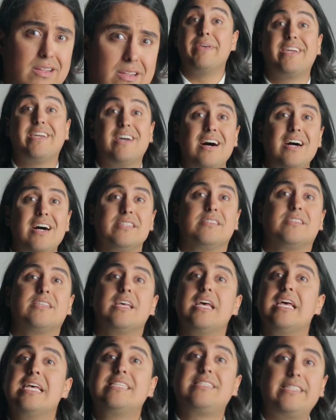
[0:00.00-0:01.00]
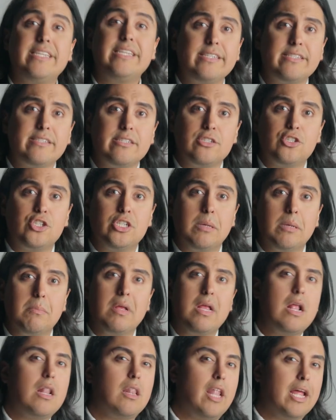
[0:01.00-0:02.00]
Because citizenship,
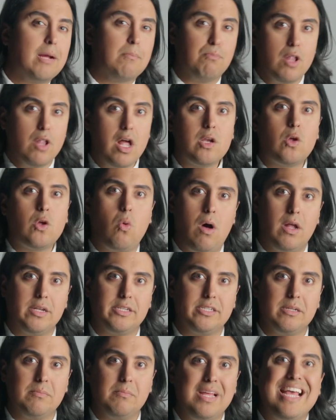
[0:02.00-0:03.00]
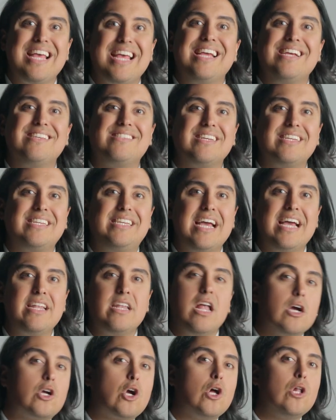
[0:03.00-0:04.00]
like blood quantum, is again
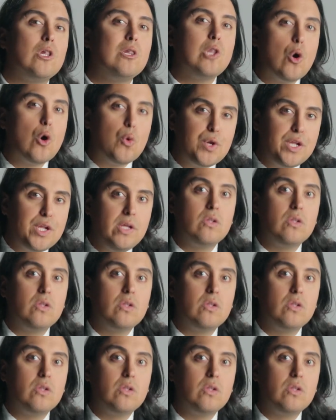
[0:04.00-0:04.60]
a colonial